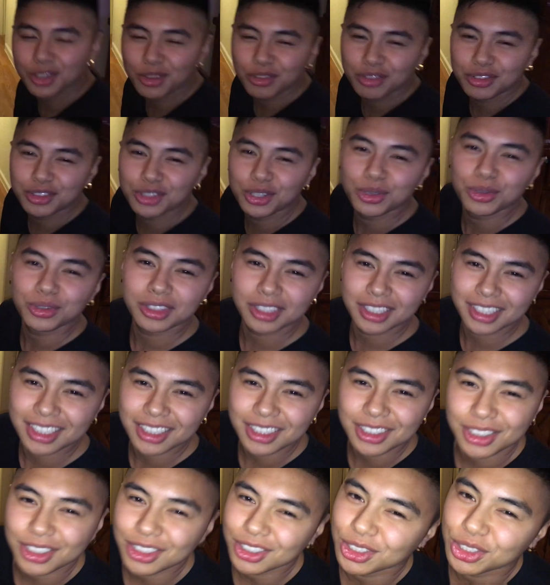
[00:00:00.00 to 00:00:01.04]
You've tuned
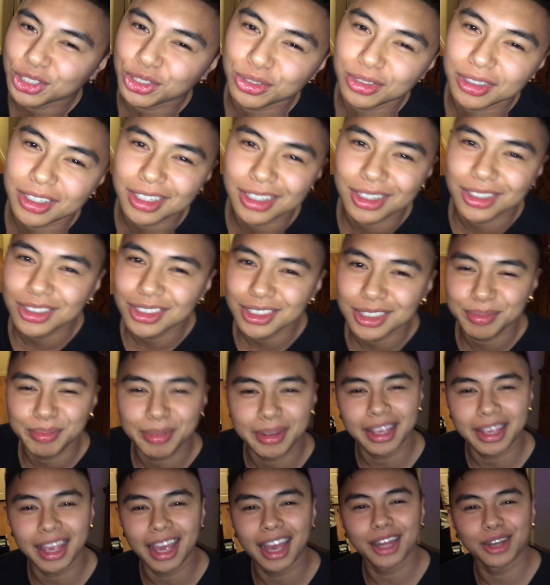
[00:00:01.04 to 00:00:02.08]
in to Drell's
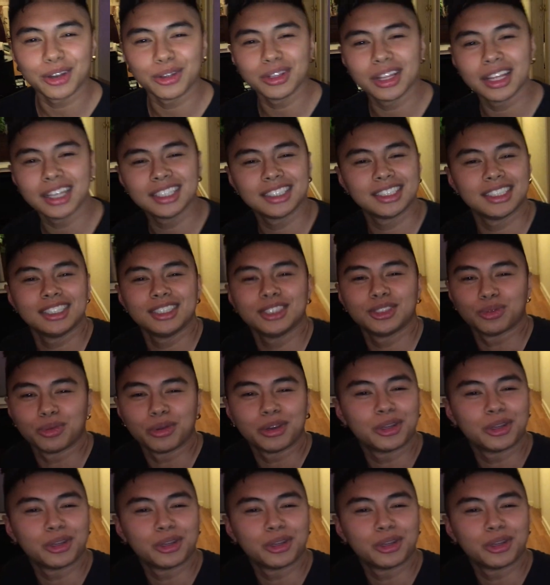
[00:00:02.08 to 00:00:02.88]
Piano Lessons